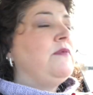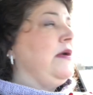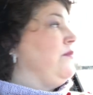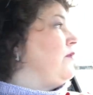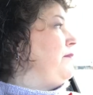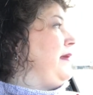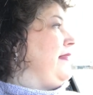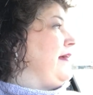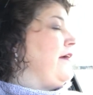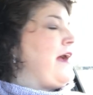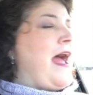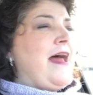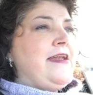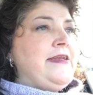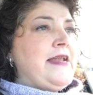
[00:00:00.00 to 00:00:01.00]
we will be there
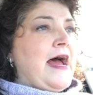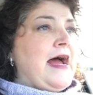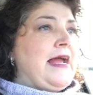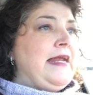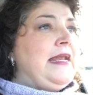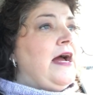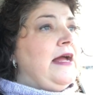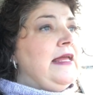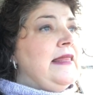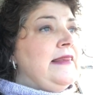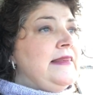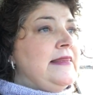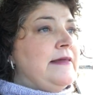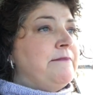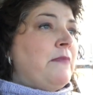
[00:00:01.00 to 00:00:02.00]
at 9
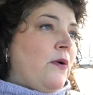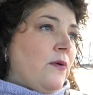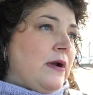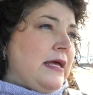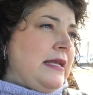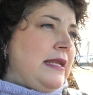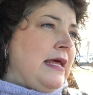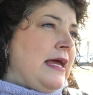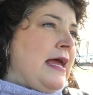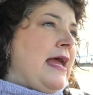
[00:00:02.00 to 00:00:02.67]
in the morning